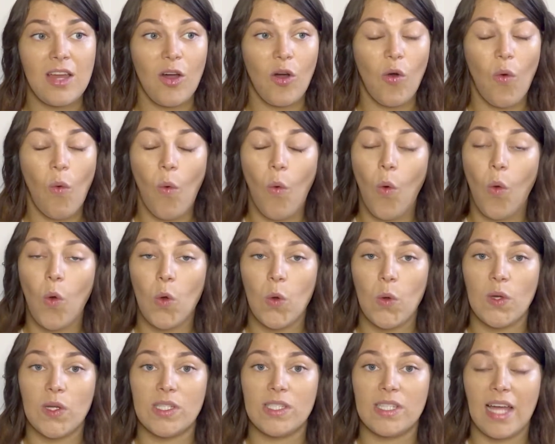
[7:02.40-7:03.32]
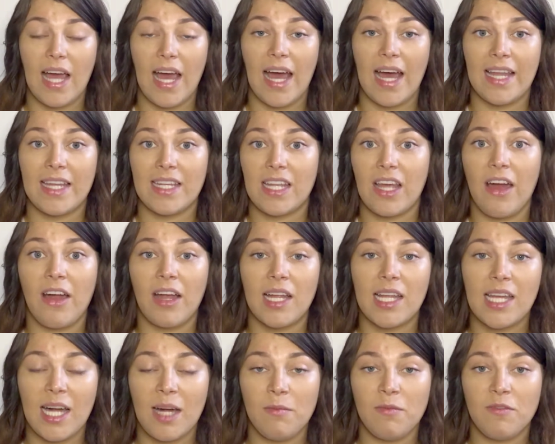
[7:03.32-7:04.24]
awkward and
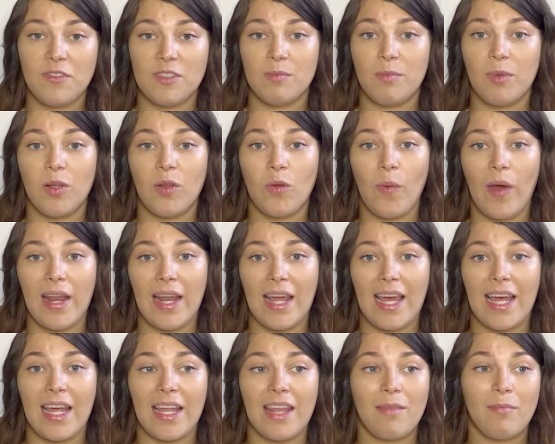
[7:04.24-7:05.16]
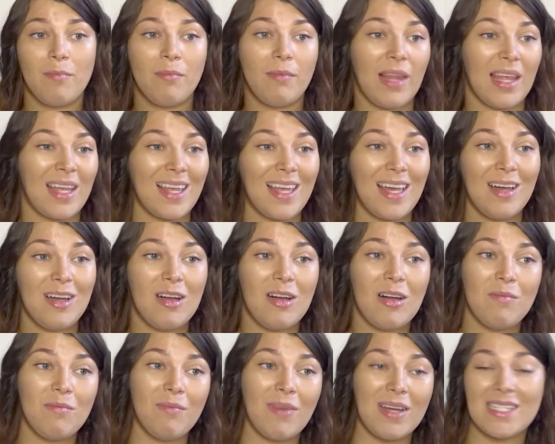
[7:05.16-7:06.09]
uncomfortable when I had like
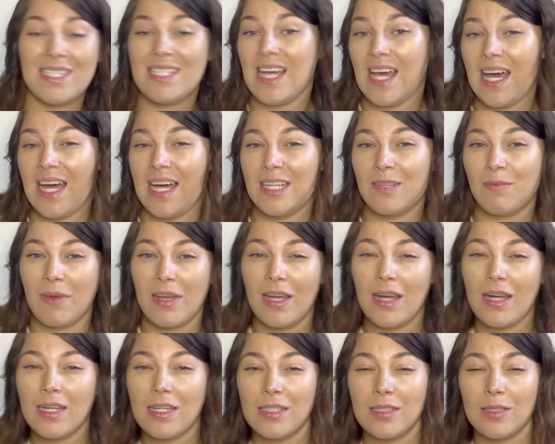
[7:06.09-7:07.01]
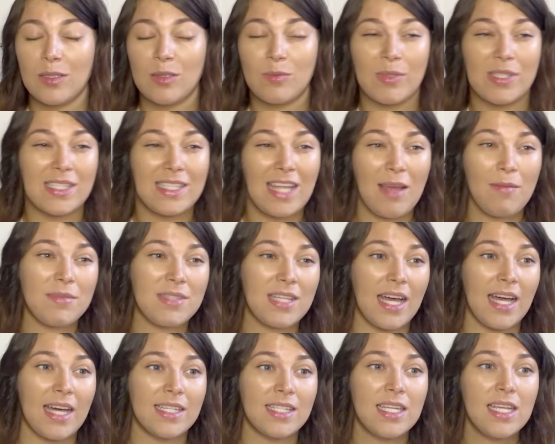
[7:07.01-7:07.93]
my dad, my uncles, my
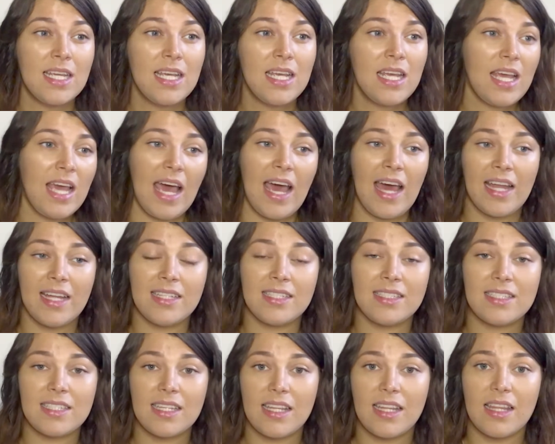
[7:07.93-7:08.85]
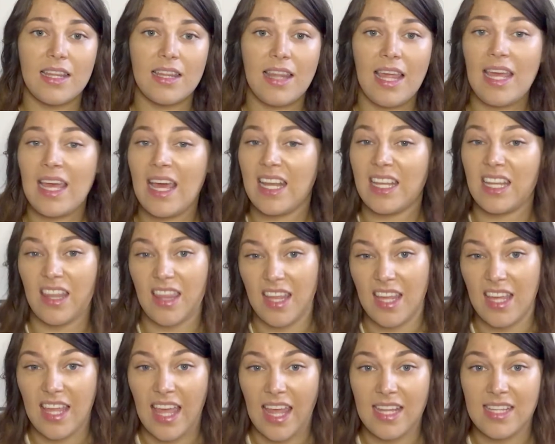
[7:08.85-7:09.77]
stepdad, and they had
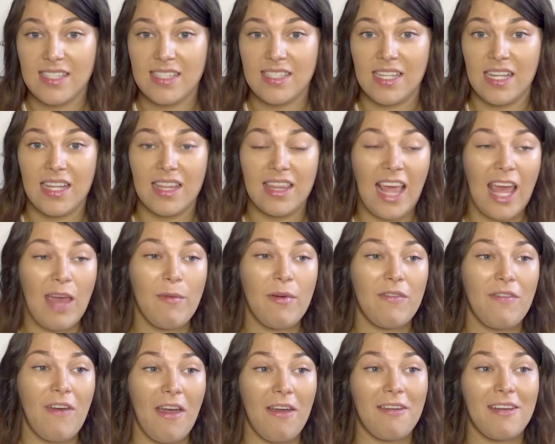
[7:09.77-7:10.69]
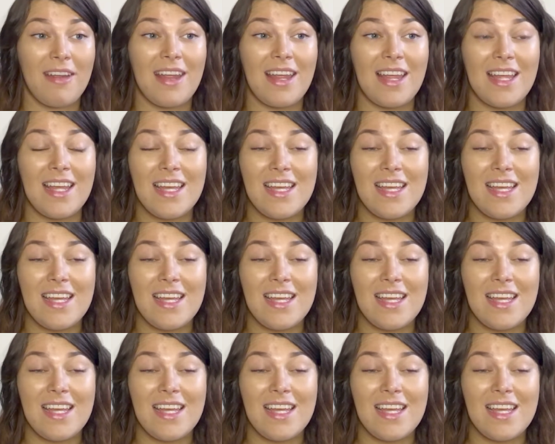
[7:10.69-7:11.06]
nothing against it. They were very